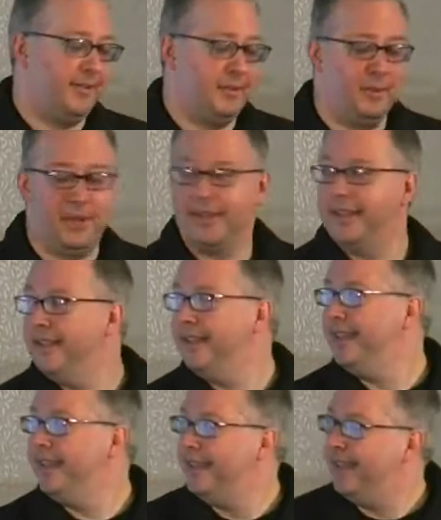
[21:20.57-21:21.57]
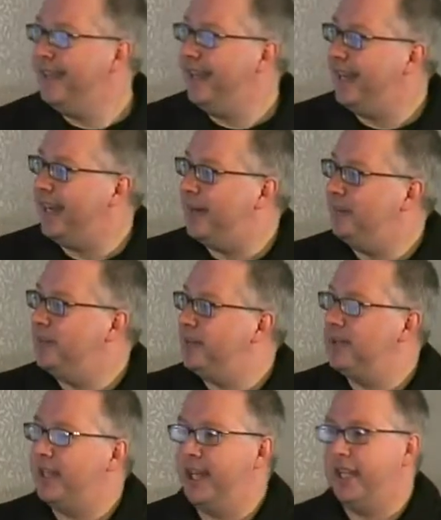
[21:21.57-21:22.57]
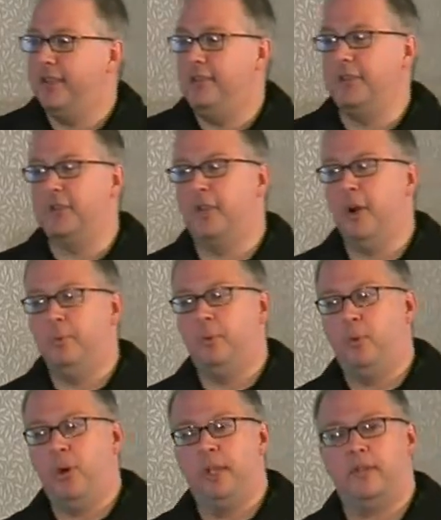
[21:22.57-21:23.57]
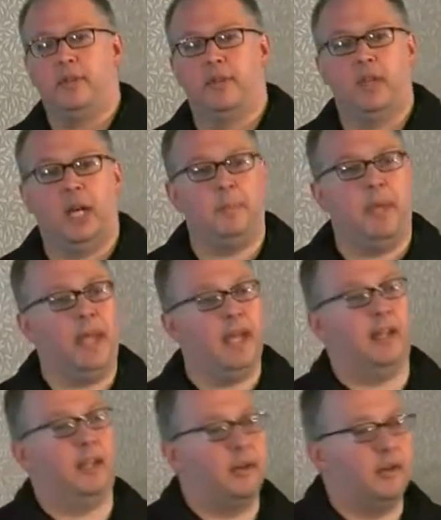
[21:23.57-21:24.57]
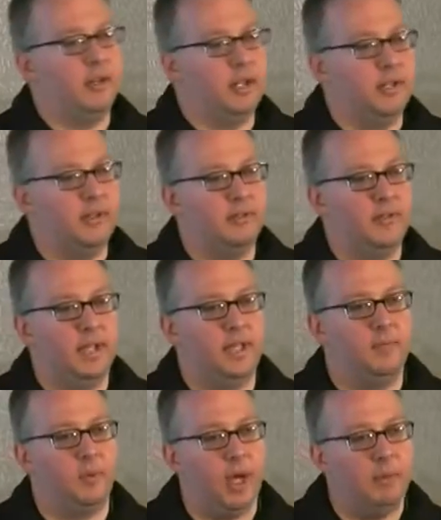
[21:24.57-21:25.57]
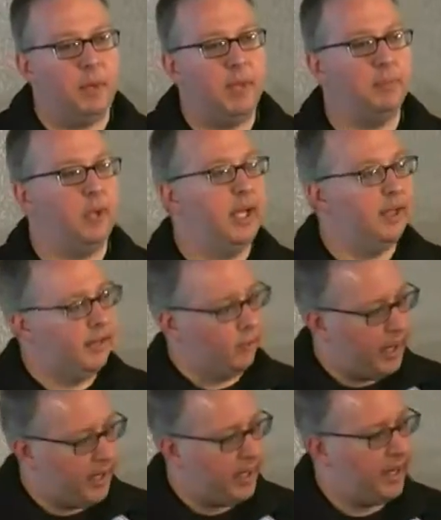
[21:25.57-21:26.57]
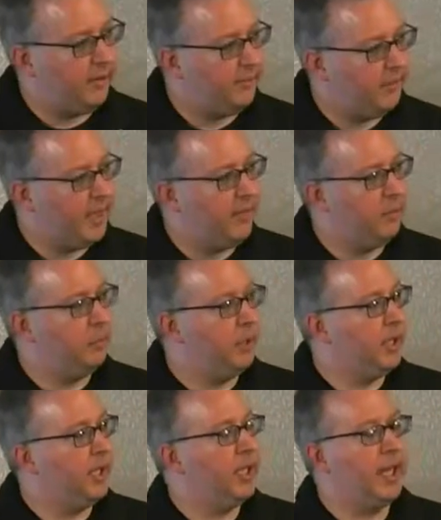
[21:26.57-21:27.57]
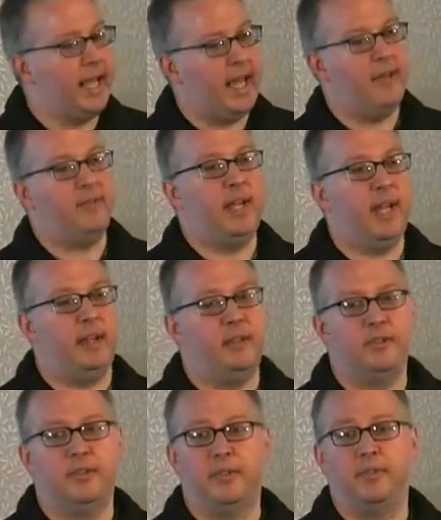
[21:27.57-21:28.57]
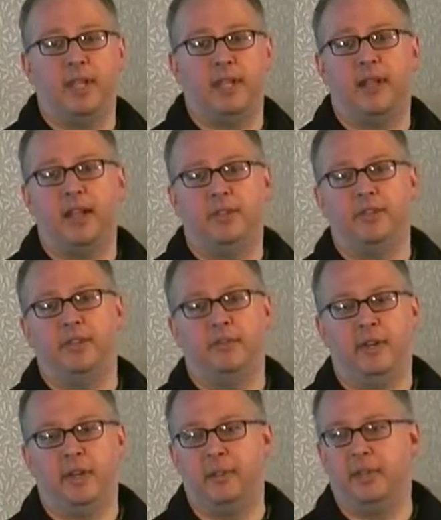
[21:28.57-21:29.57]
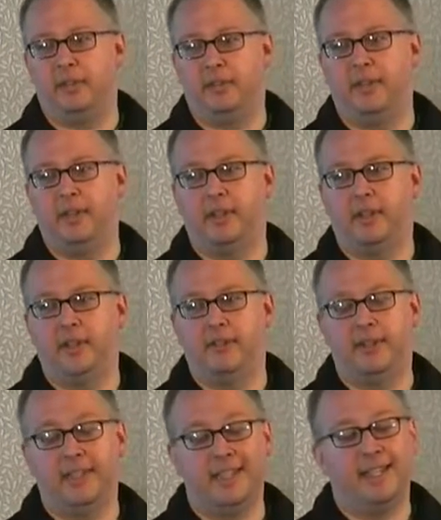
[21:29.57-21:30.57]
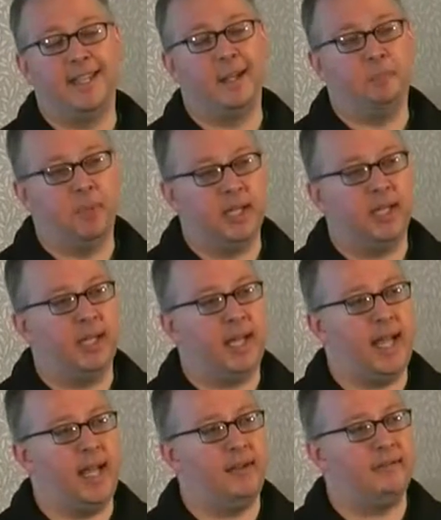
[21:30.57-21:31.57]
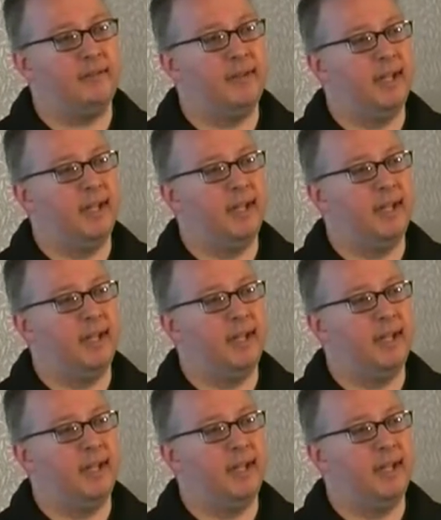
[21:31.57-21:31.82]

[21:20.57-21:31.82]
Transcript: to everybody. Um, just to kind of give you a scope of what I'm handling currently at the city, on my plate right now, I have a billion and a half dollars of technology development in the city of Cleveland. A billion and a half.